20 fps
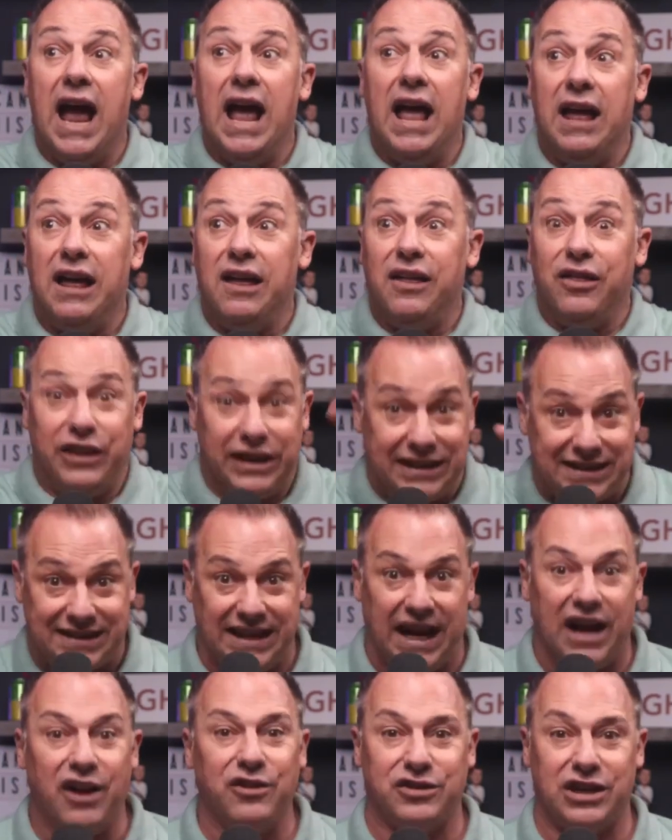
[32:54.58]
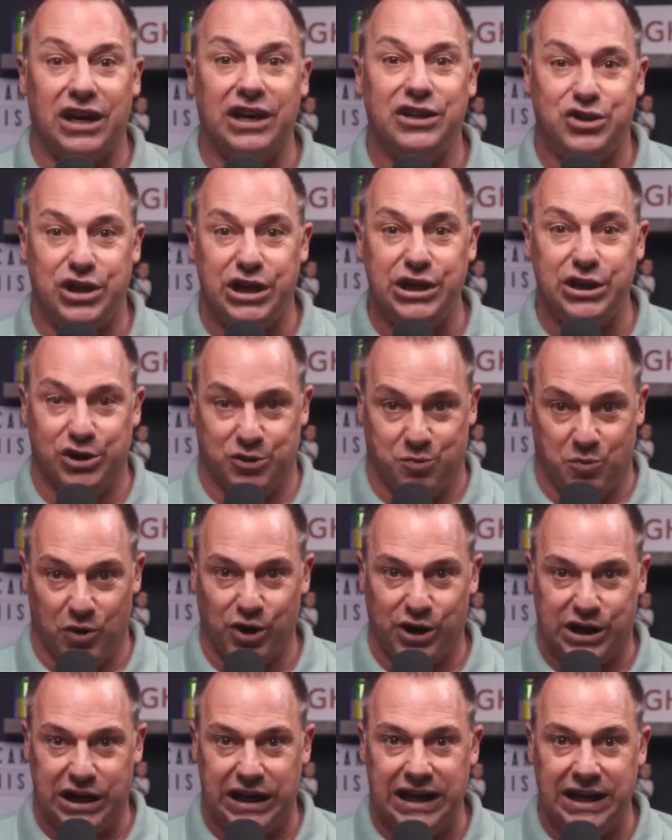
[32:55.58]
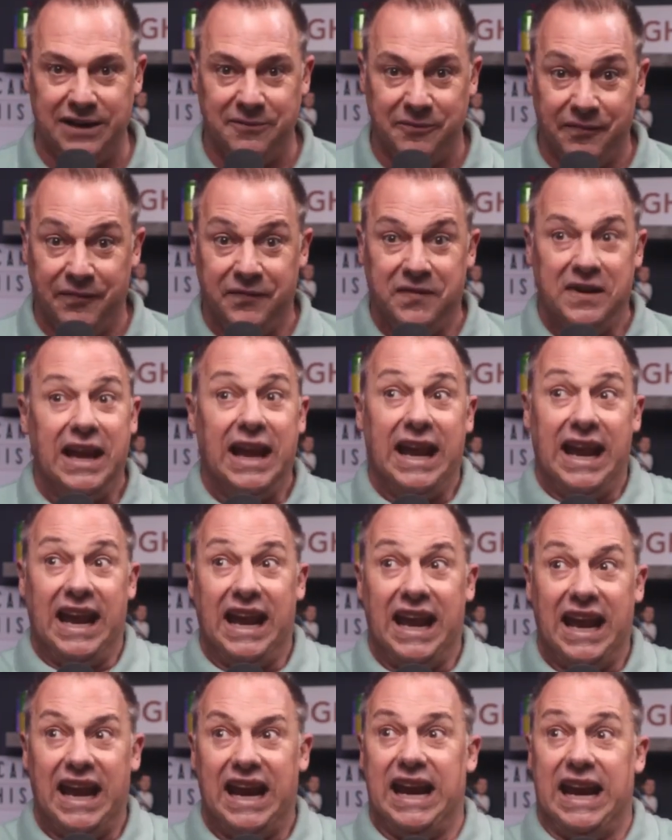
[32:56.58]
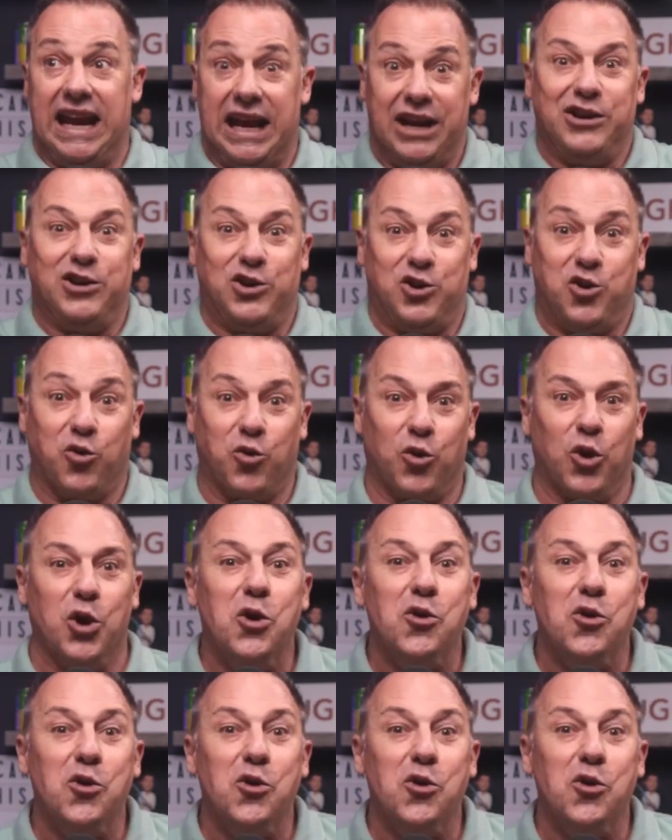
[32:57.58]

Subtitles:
This sounds like genius marketing. It grew